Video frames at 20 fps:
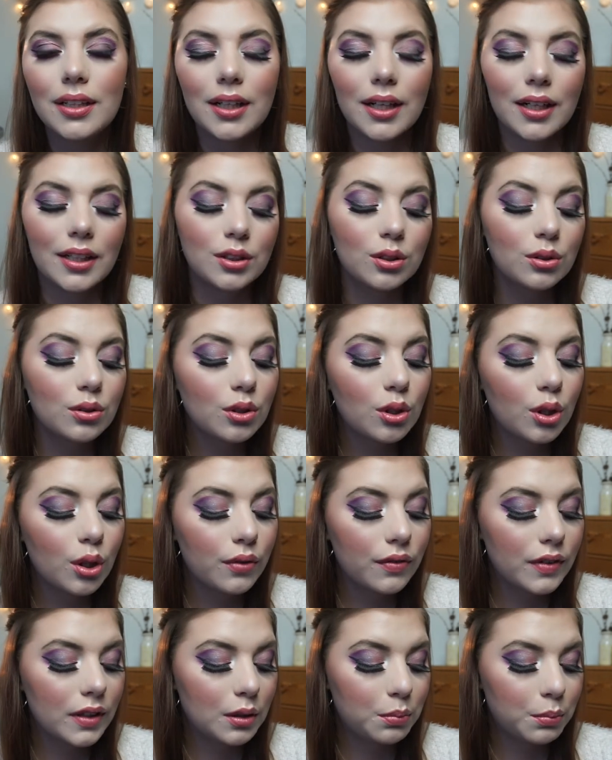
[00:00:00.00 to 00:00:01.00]
I don't know
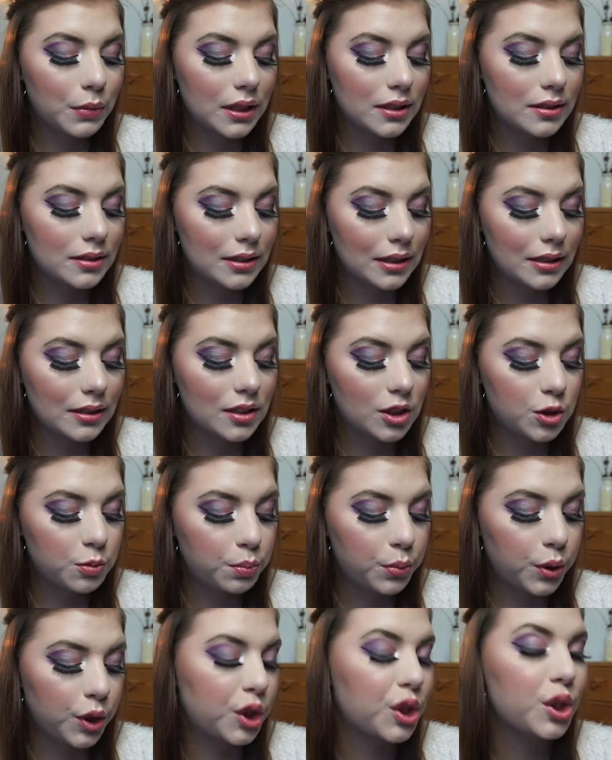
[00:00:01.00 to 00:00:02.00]
if it makes sense,
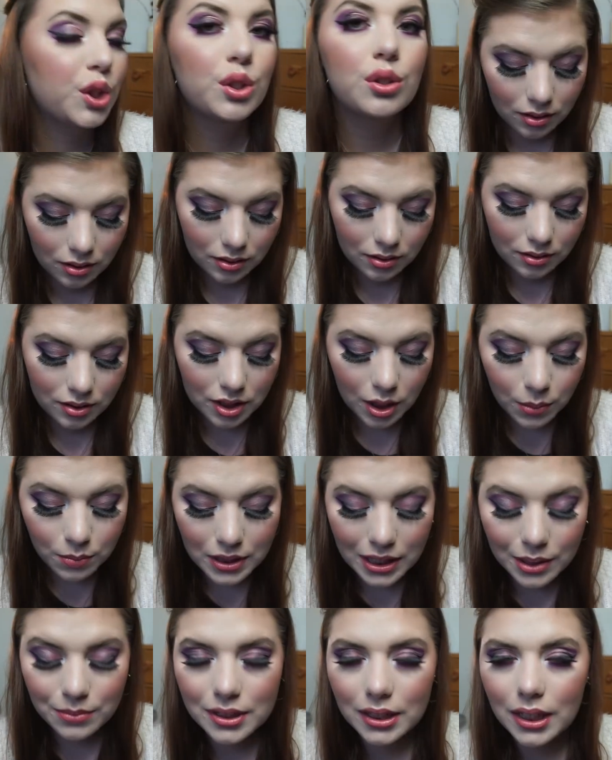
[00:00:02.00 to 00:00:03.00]
but
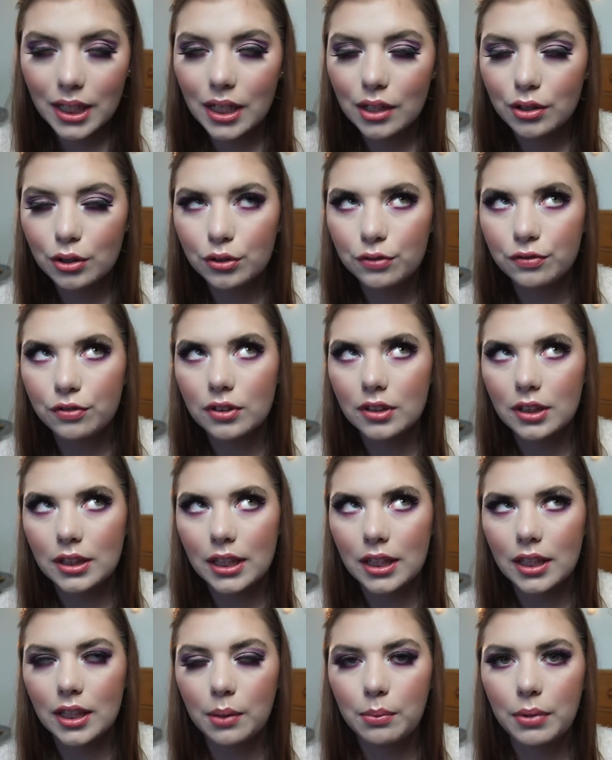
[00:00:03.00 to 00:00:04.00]
sometimes I kind of
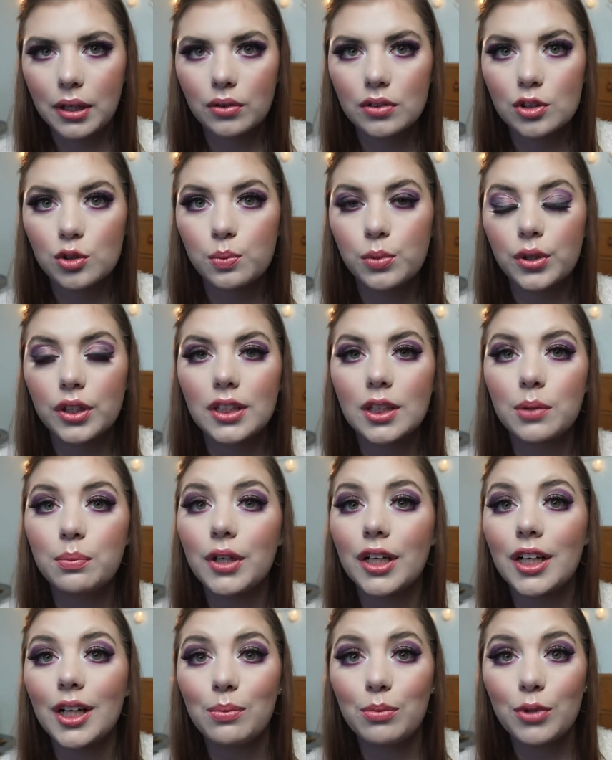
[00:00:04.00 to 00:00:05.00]
forget about this project,
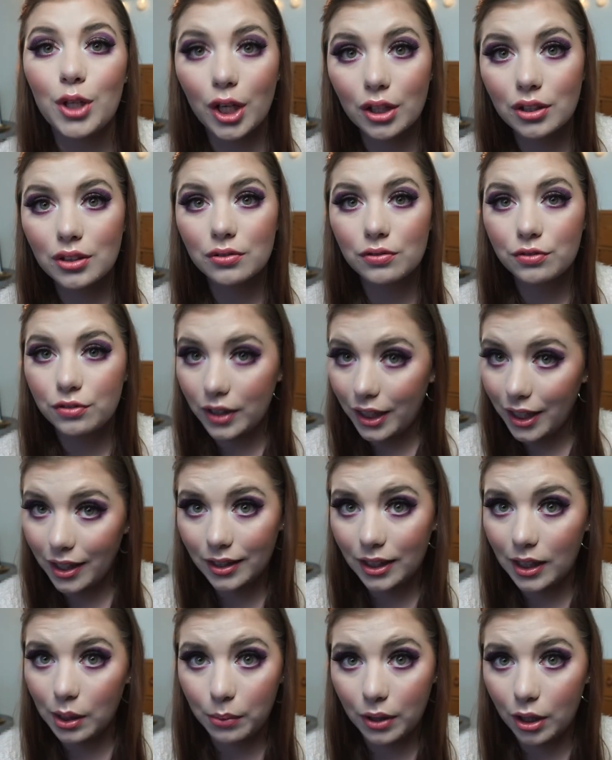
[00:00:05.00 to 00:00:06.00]
but I'm not
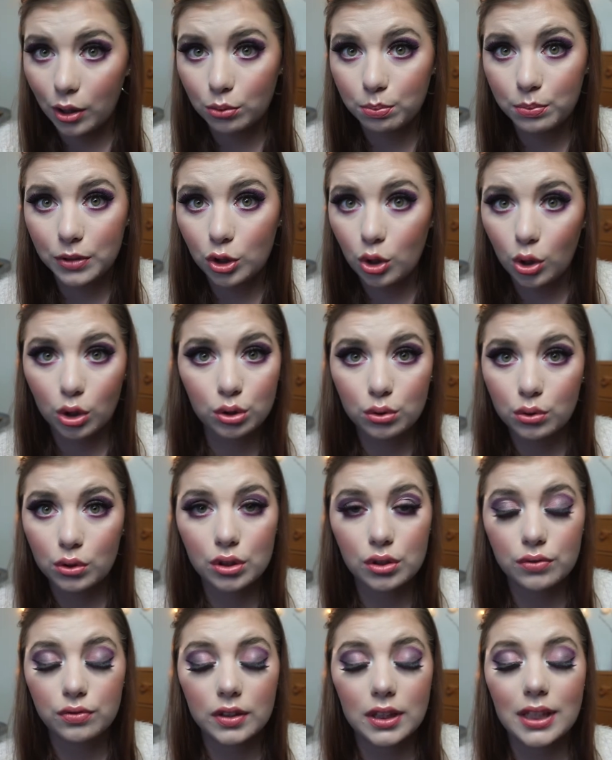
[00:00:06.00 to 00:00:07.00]
forgetting about going
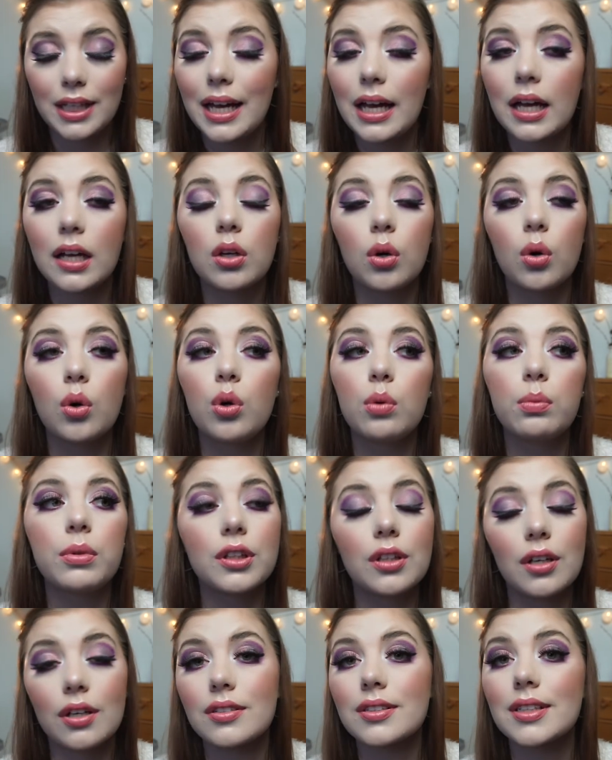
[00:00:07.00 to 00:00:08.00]
cruelty-free at all
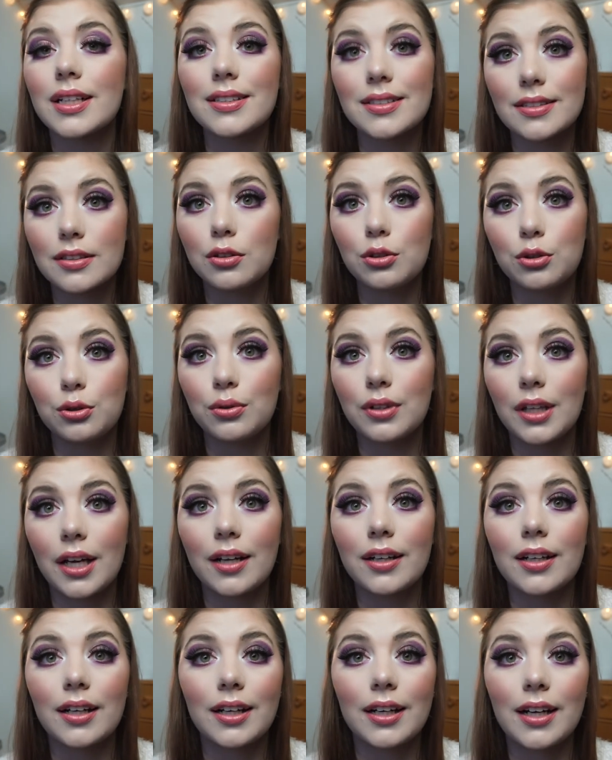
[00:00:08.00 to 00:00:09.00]
because I still do
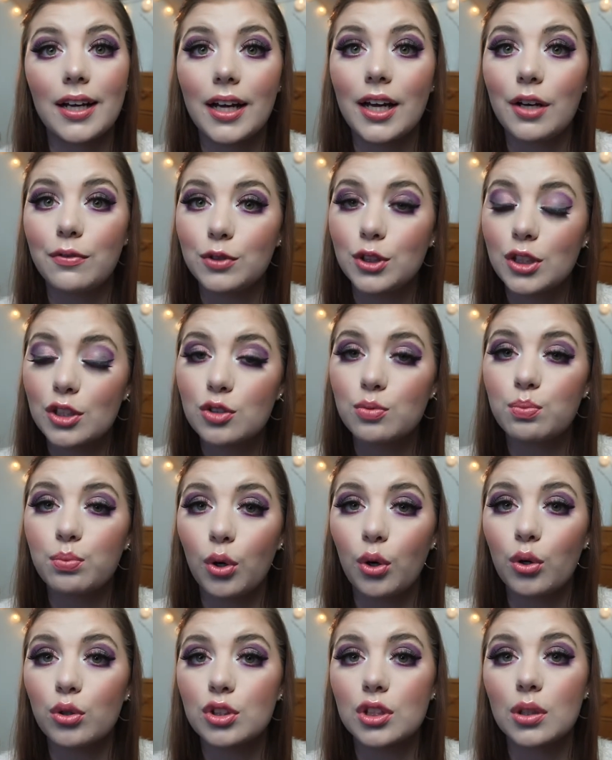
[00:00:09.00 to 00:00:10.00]
that, and I have just
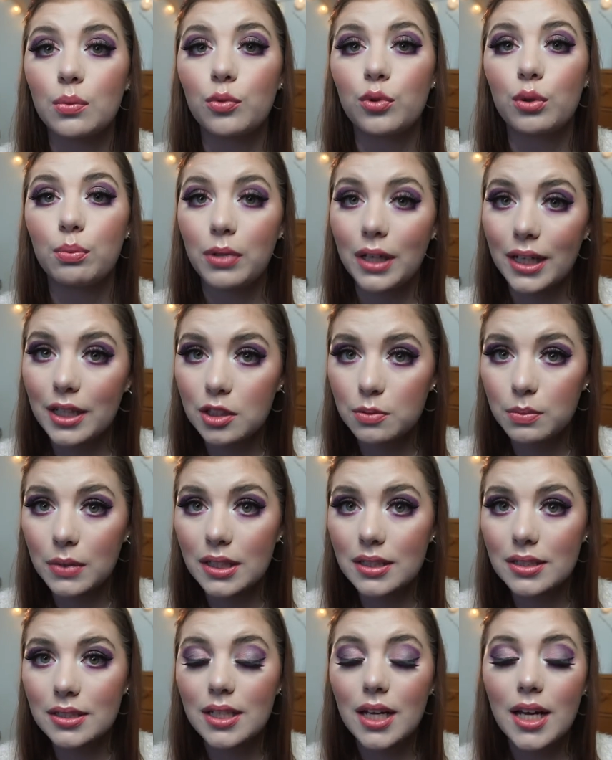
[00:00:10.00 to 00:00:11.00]
bought some
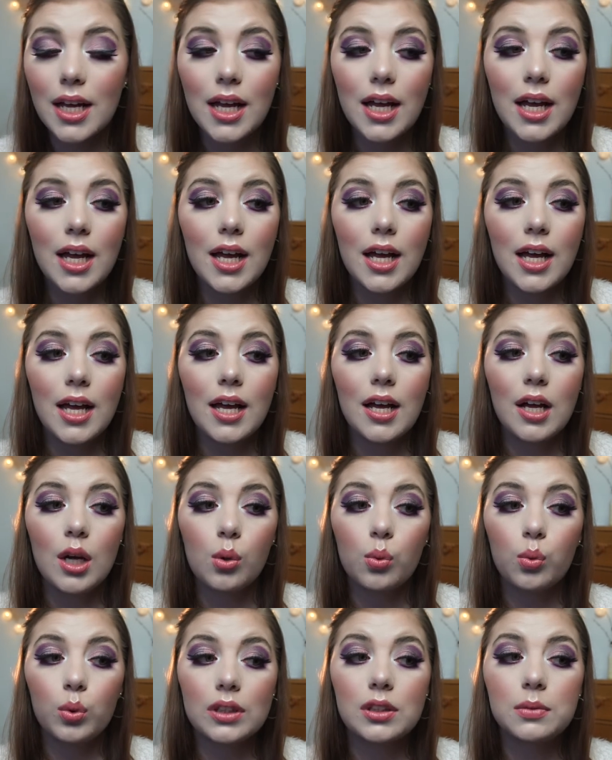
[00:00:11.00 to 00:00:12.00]
replacements,
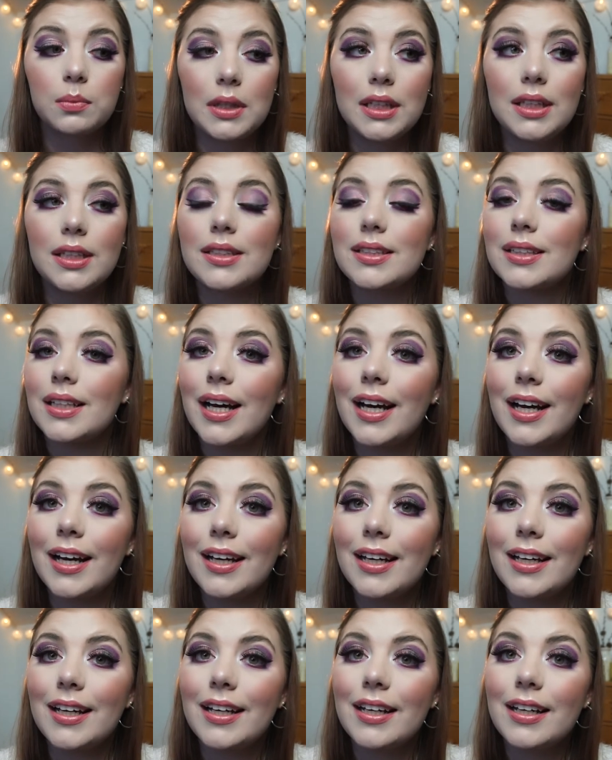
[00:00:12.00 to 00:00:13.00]
which means
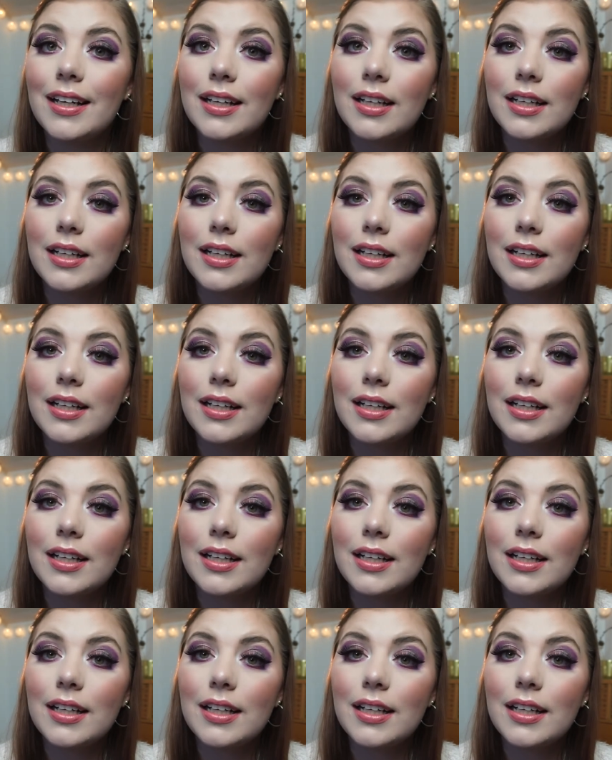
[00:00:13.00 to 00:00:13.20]
I